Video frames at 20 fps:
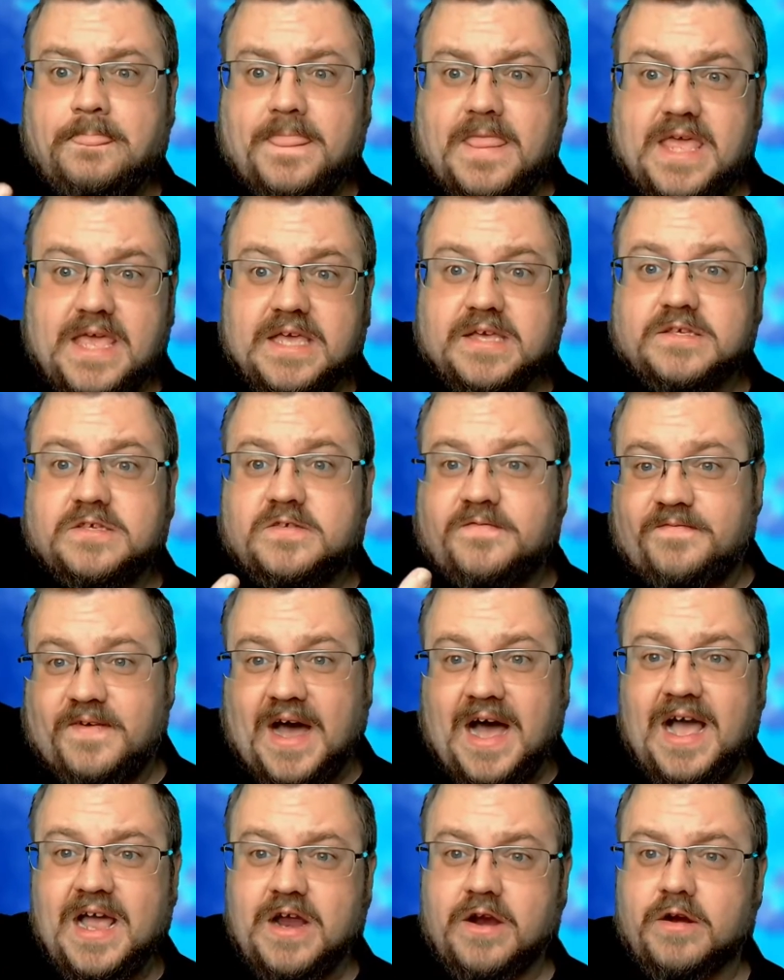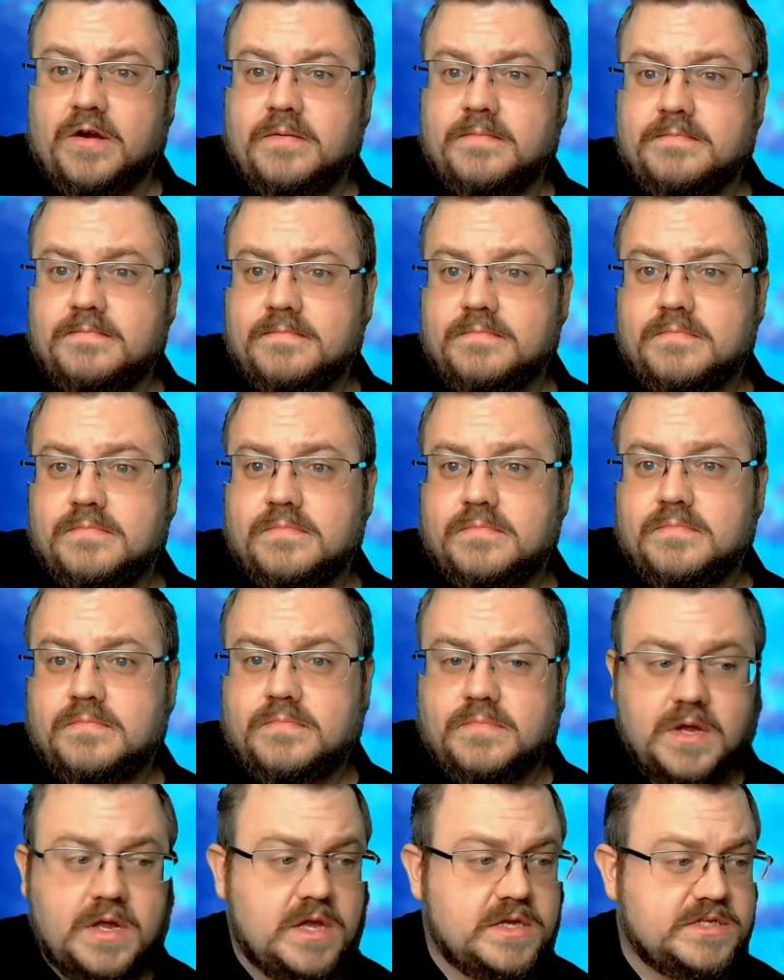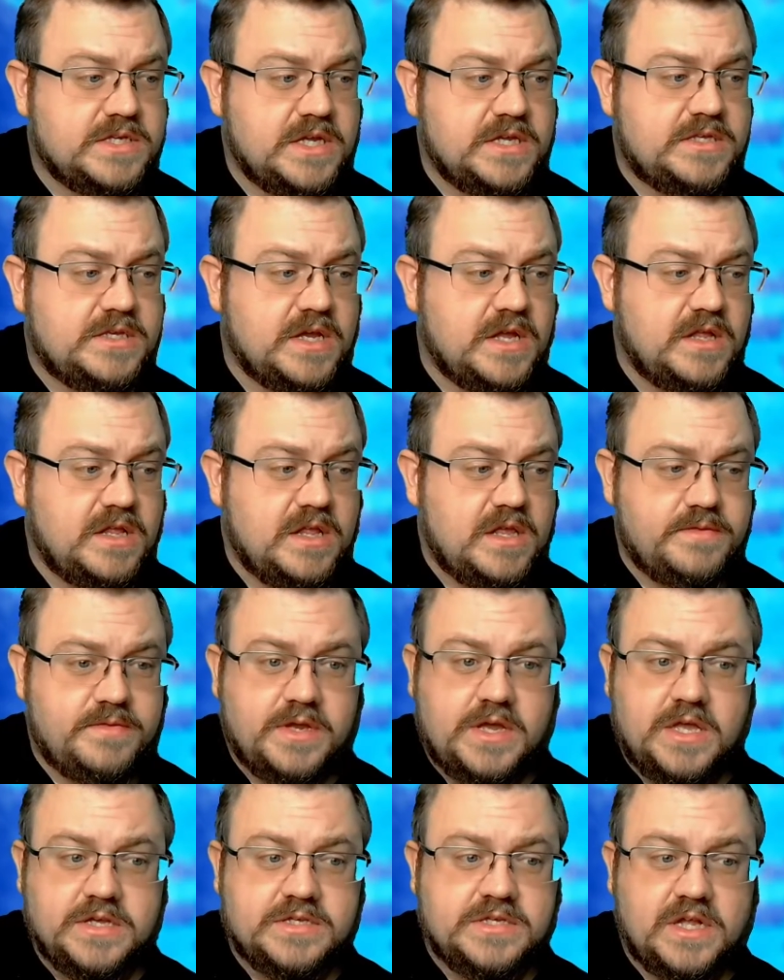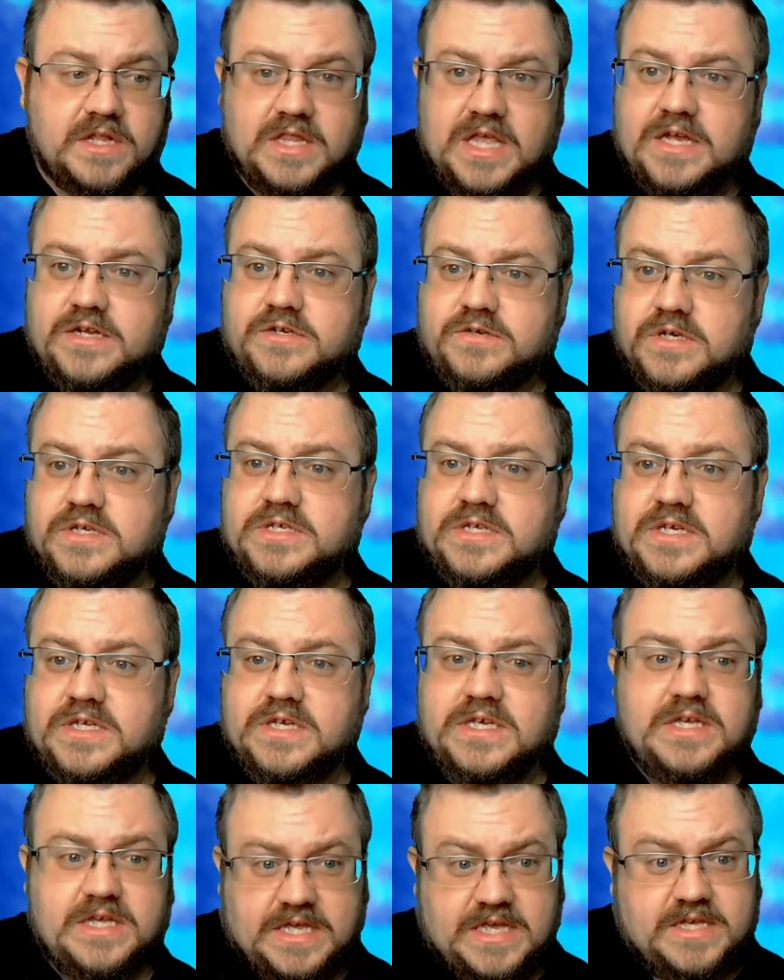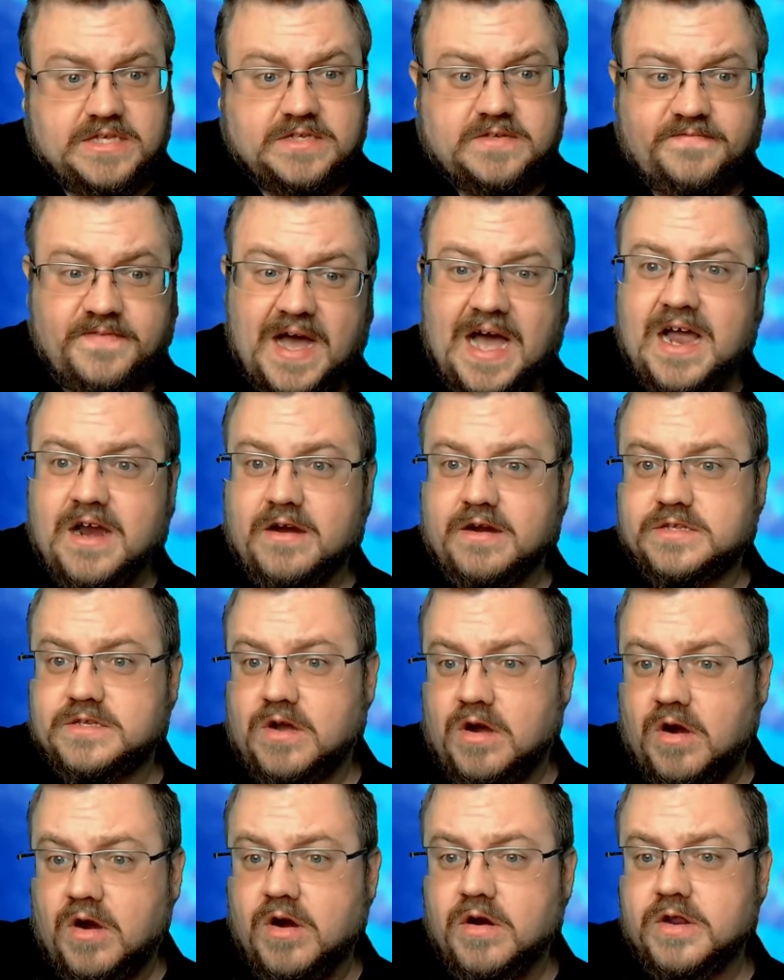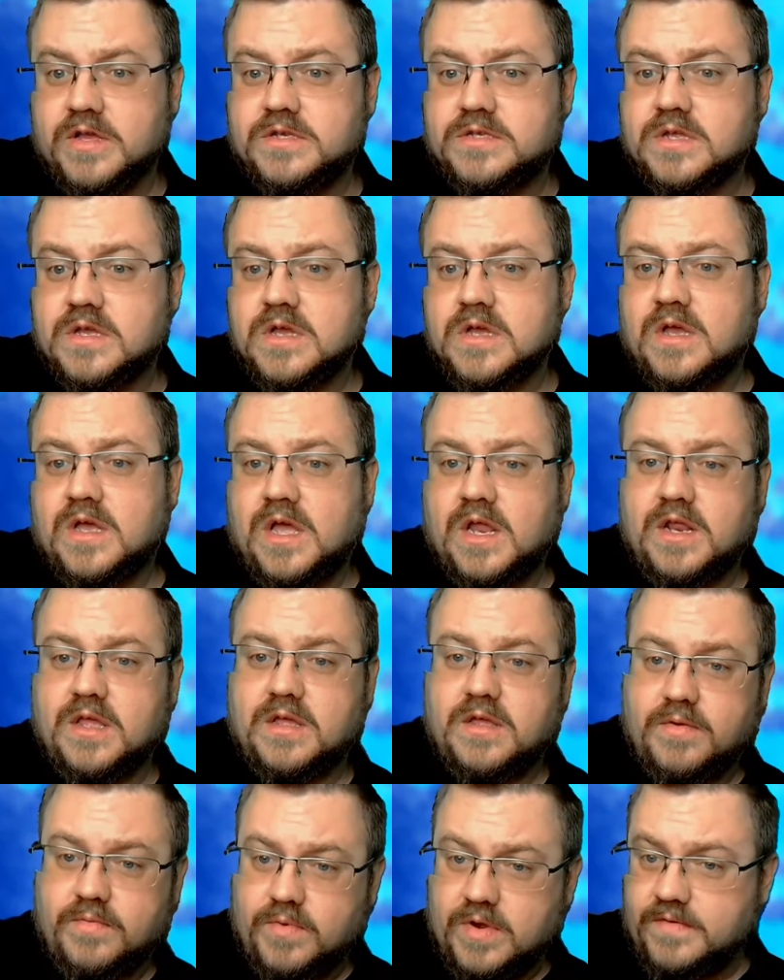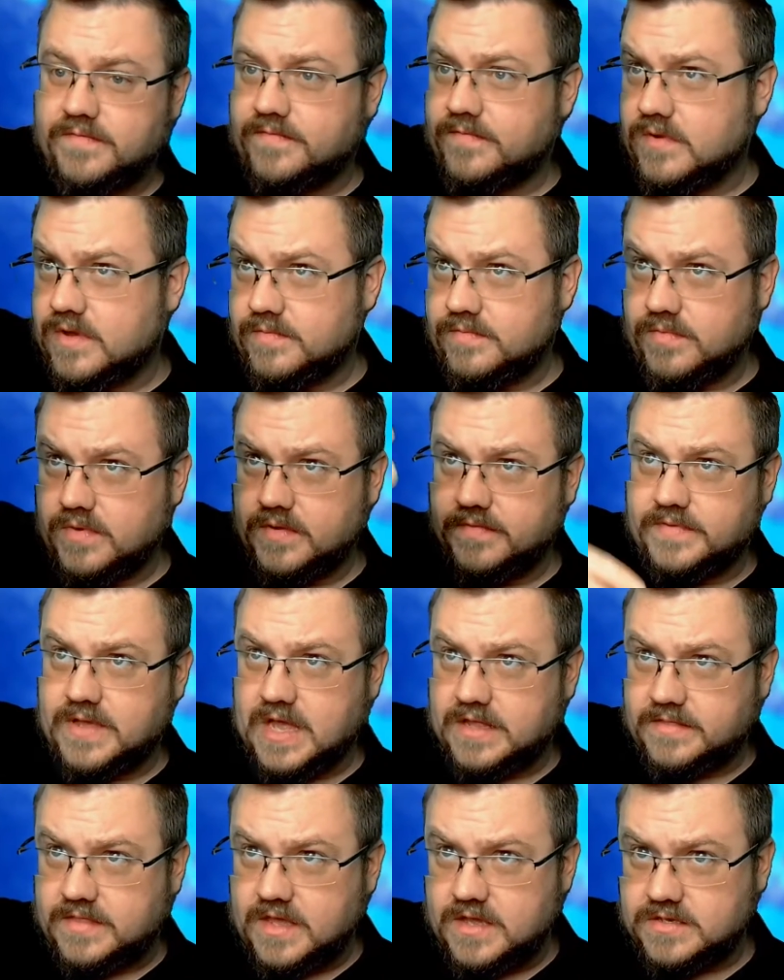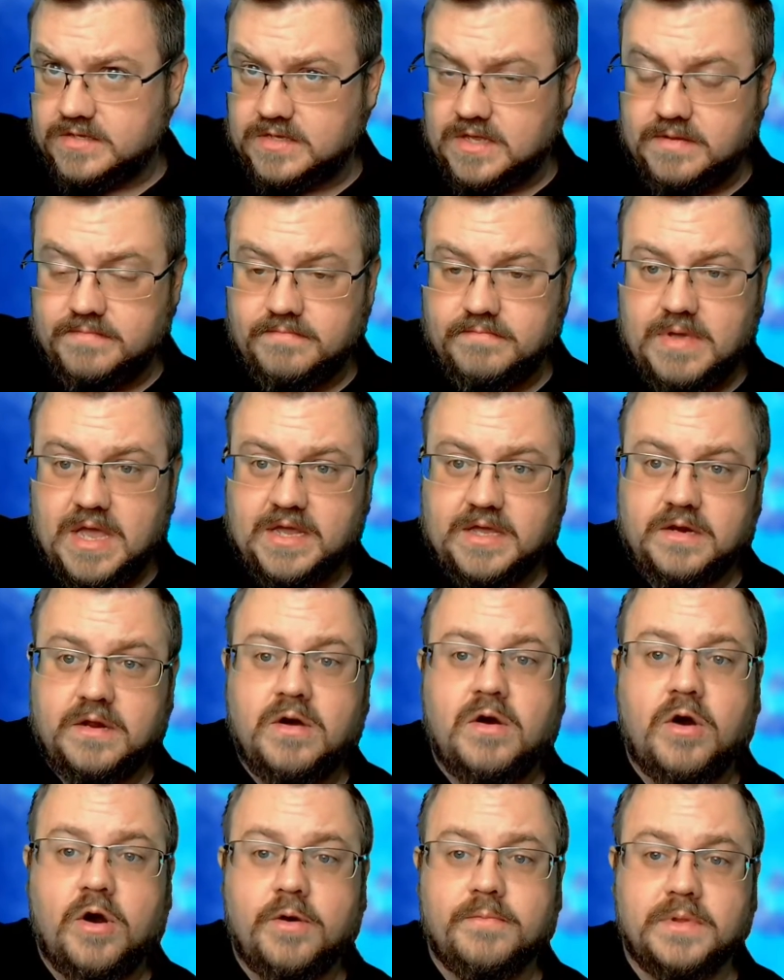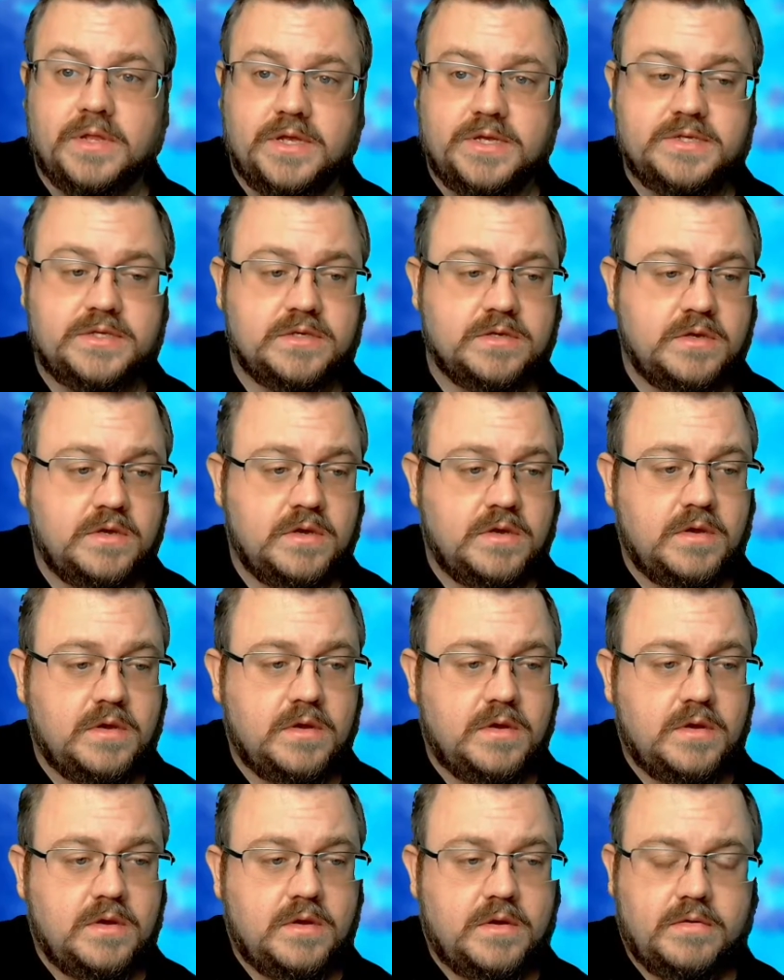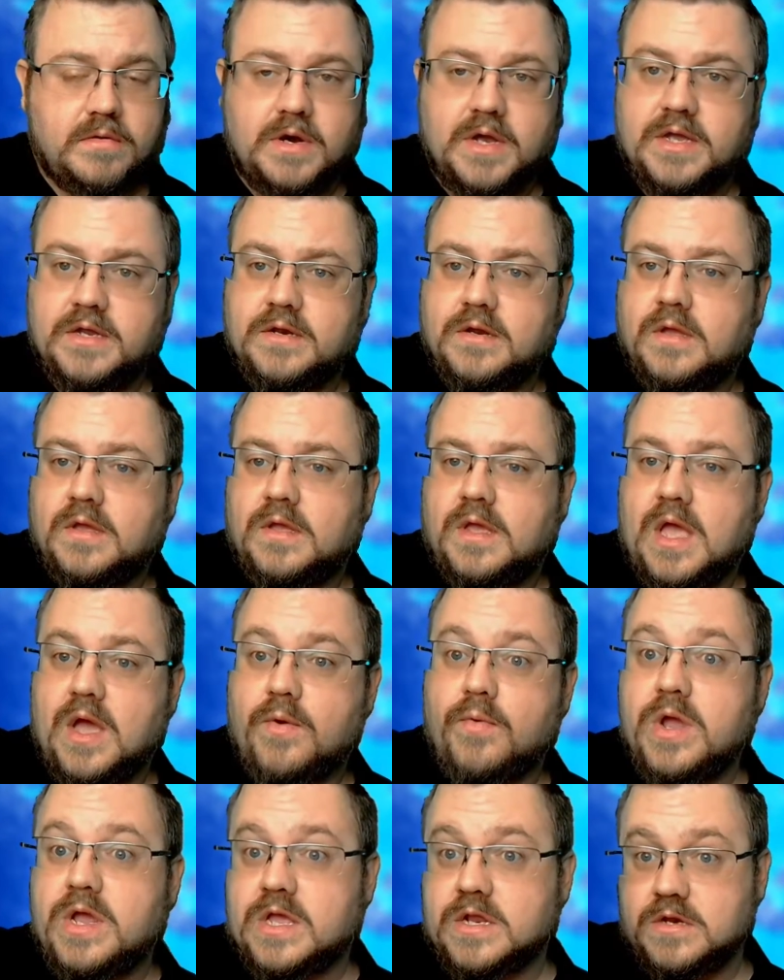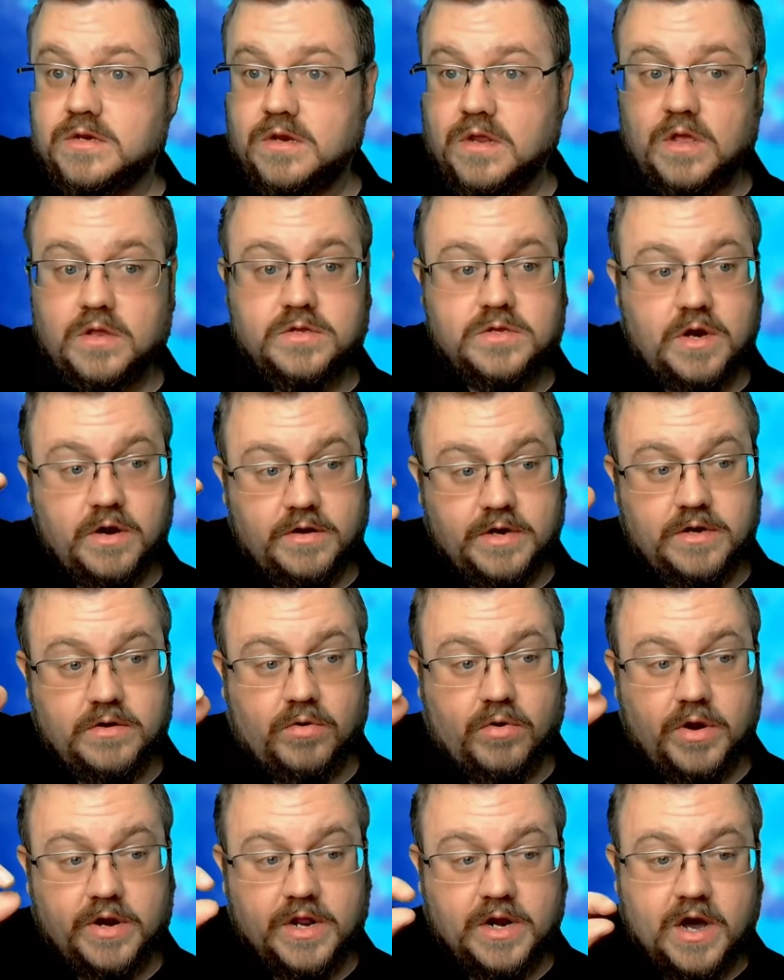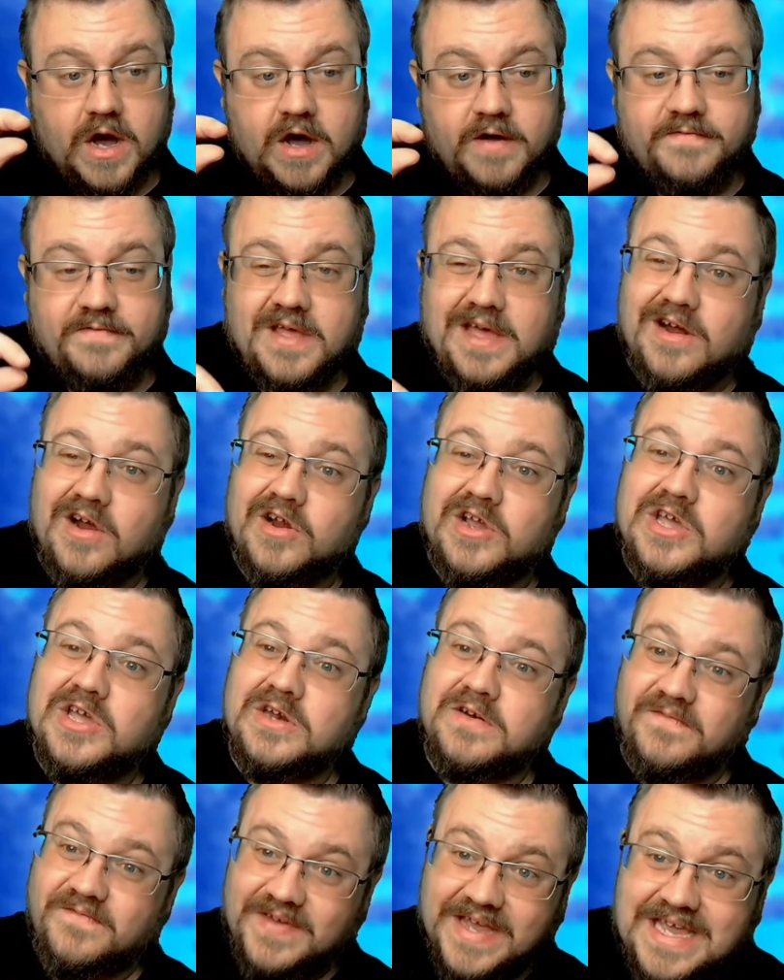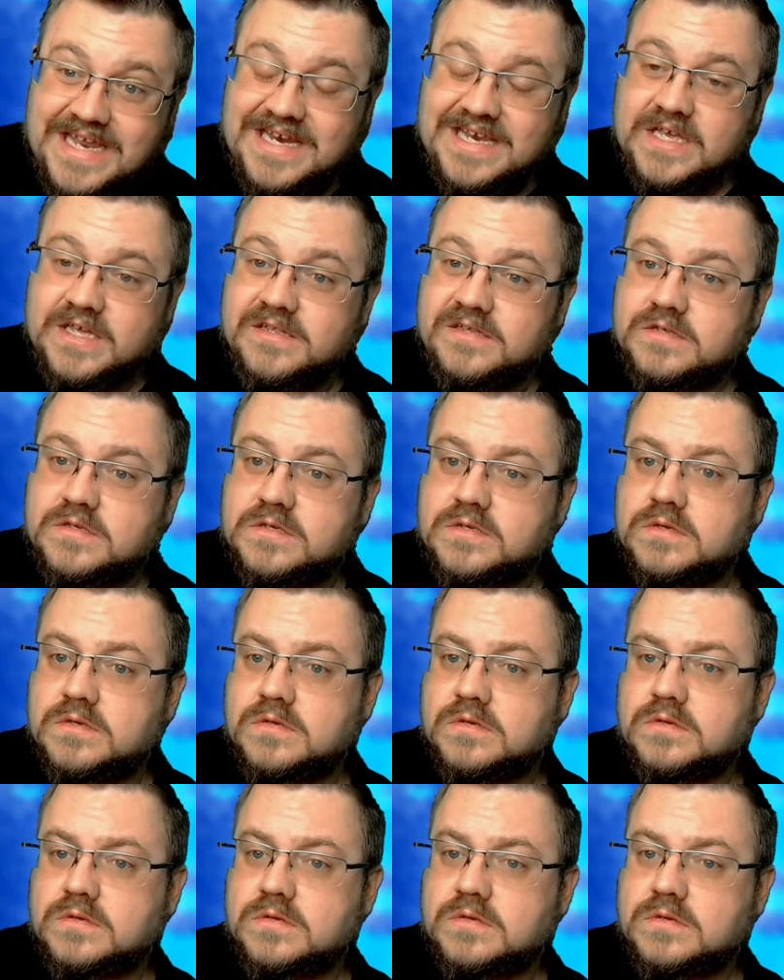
is fire, because it's because electricity is fire. It's harnessed and we've got things that make it harmless, right? And we can turn it on and off at our convenience.